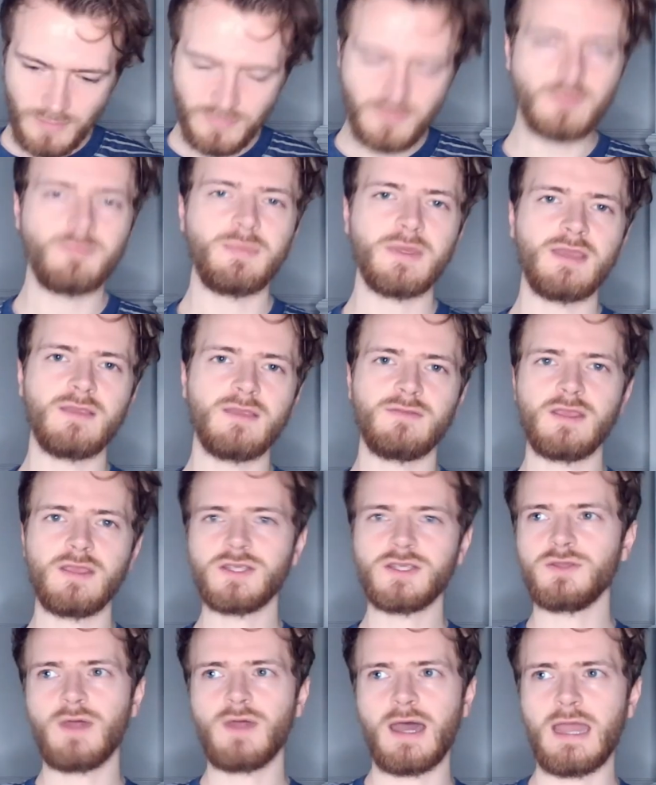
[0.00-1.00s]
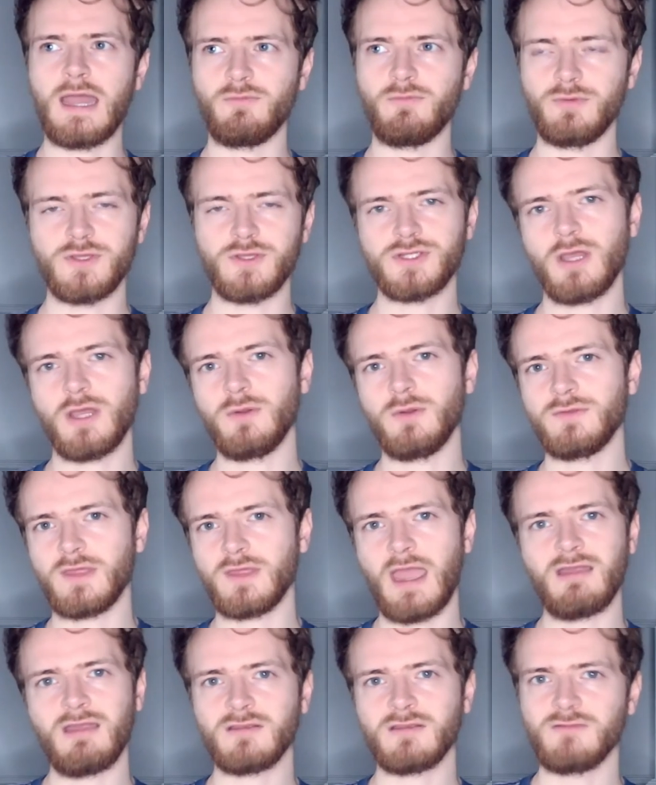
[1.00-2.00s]
I think the biggest issue that I have with the show is the
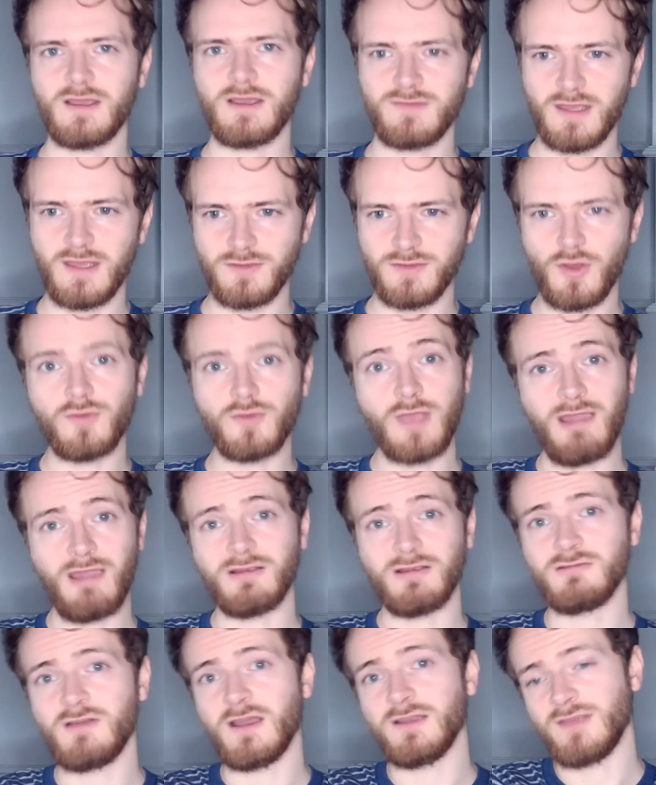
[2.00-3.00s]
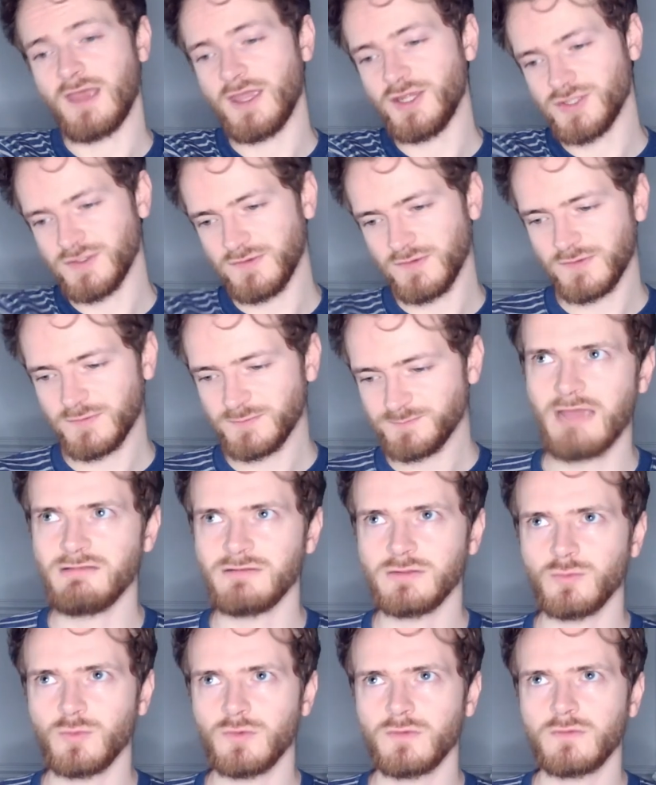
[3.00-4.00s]
characterizations.
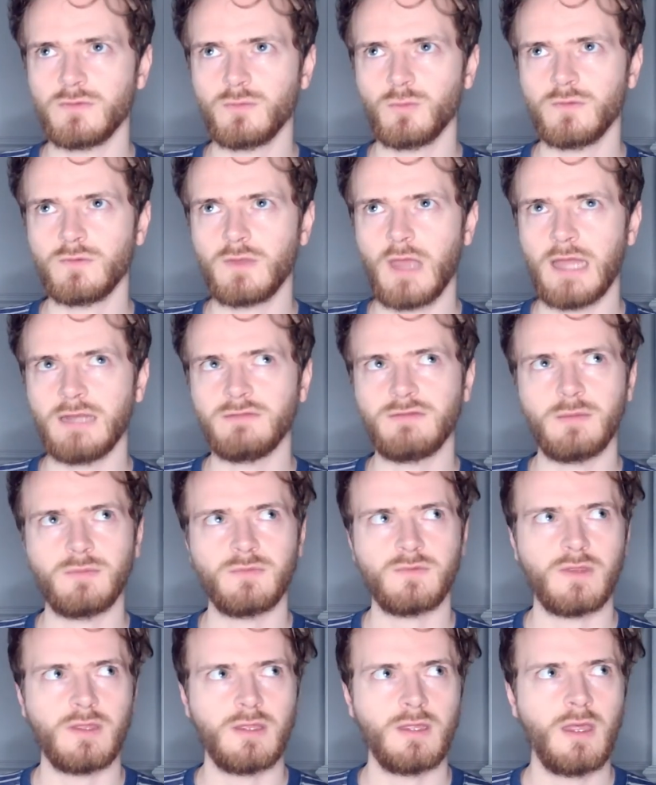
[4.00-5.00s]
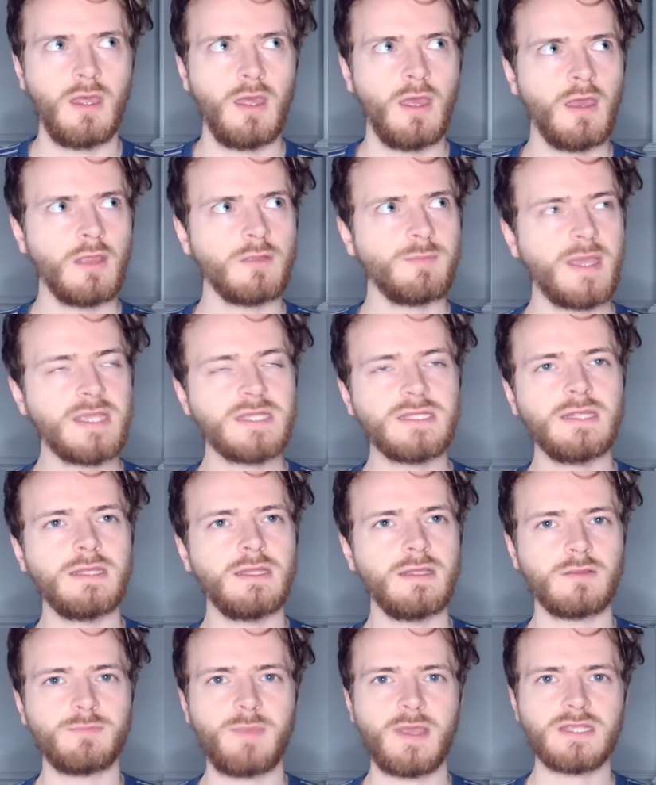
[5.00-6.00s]
Hera was kind of empty,
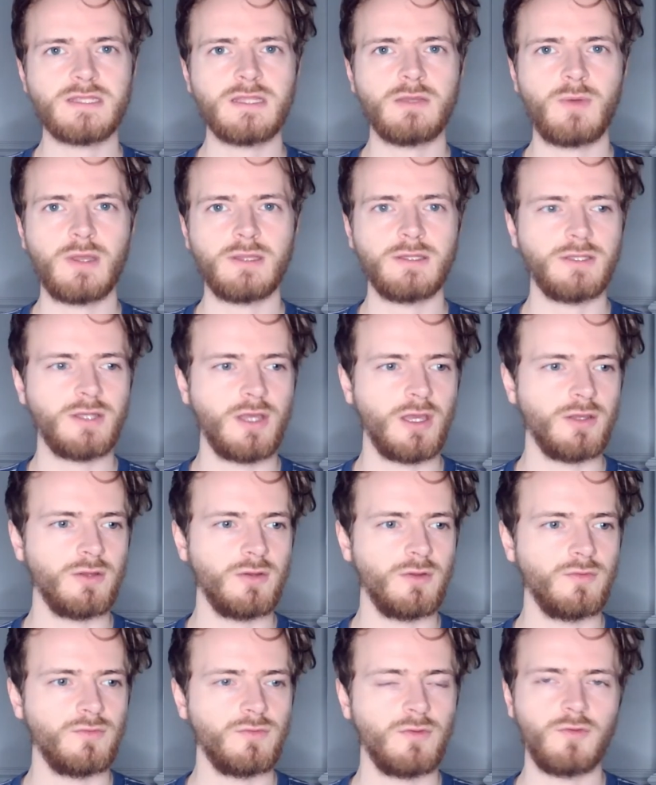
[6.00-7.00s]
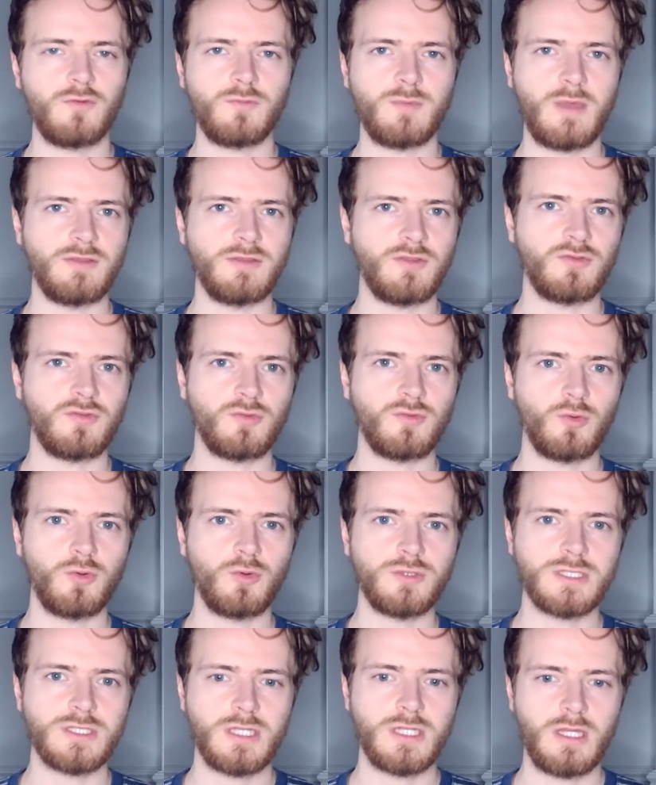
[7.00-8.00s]
especially when, you know, Zeus made the
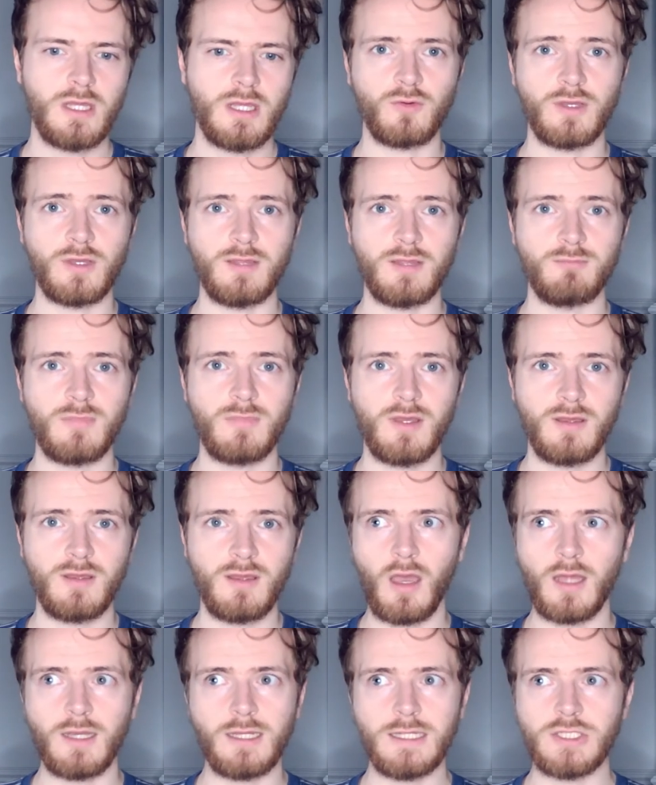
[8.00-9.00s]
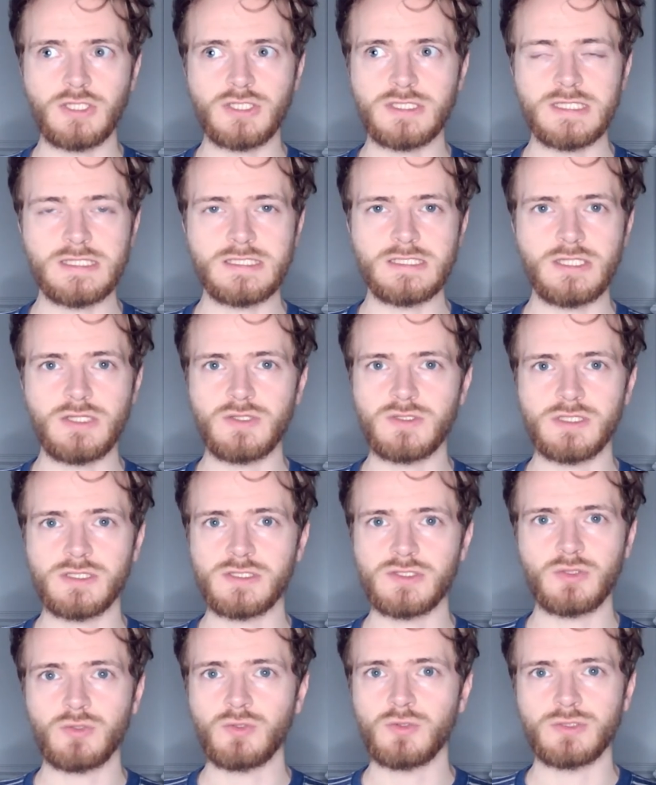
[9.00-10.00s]
sword for him. And he just didn't use the
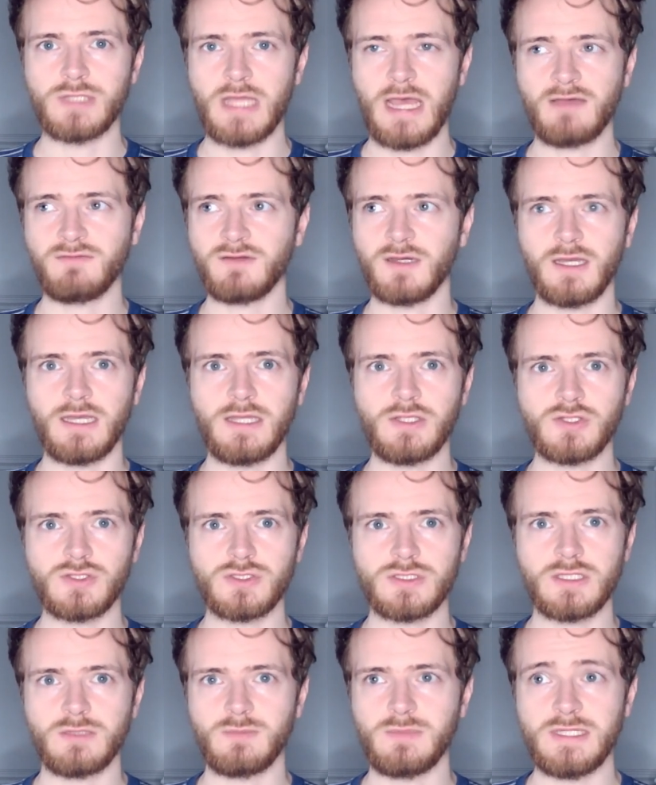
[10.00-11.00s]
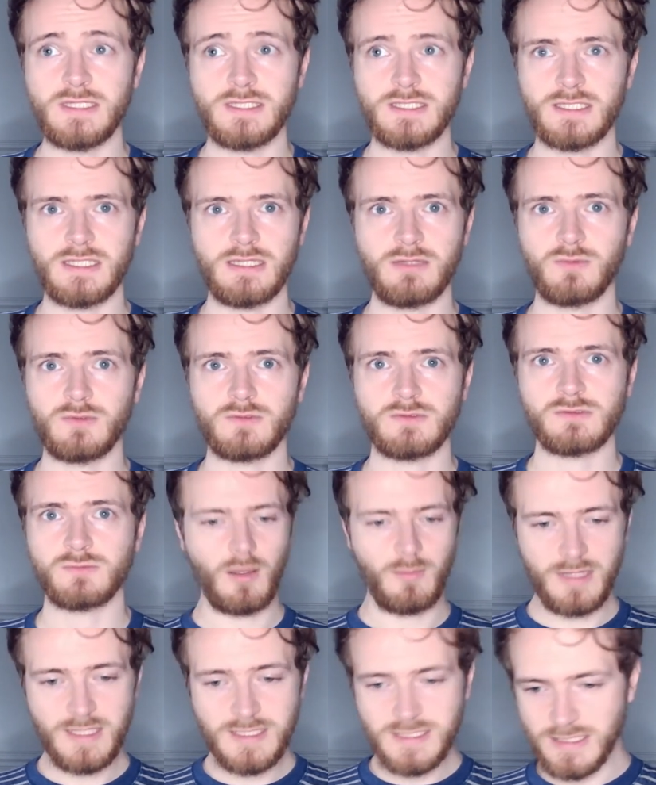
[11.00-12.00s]
sword ever. He just
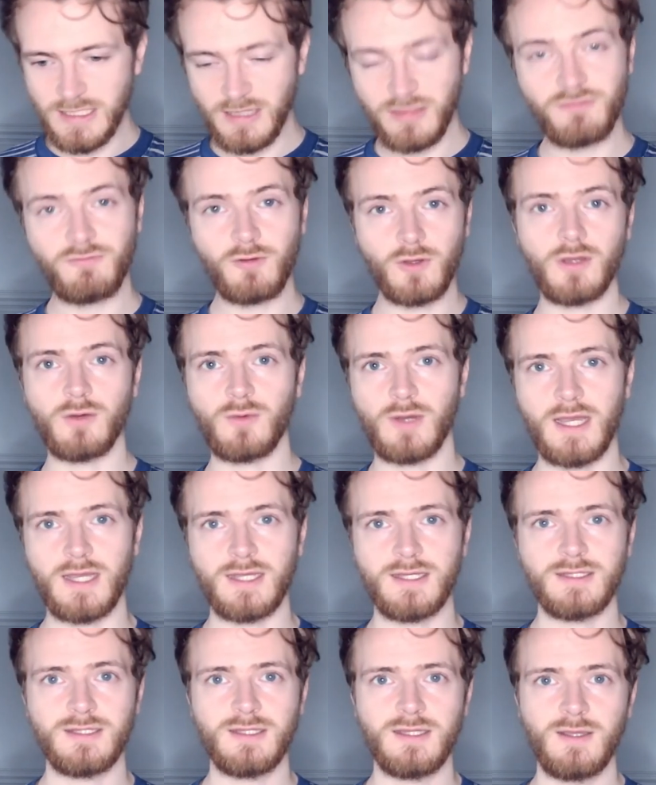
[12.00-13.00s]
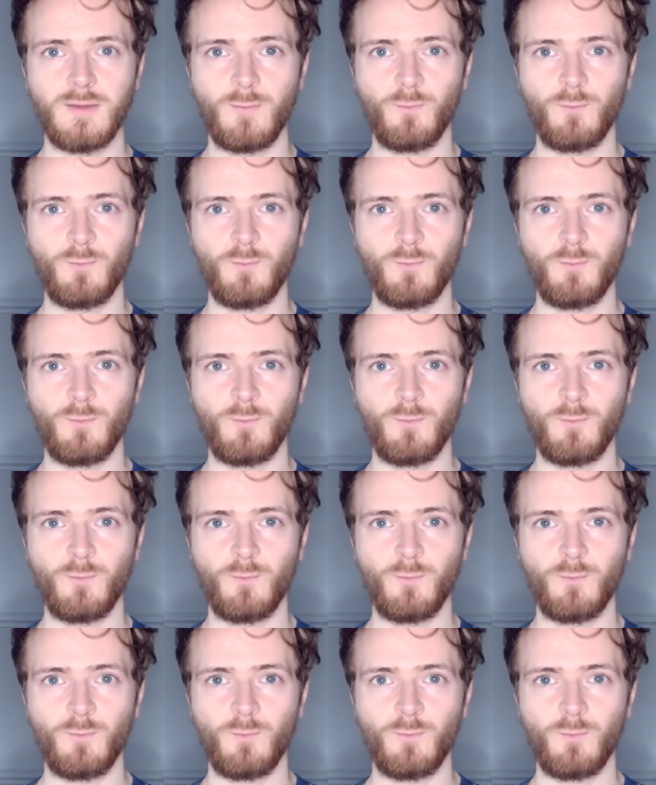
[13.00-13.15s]
immediately threw it away.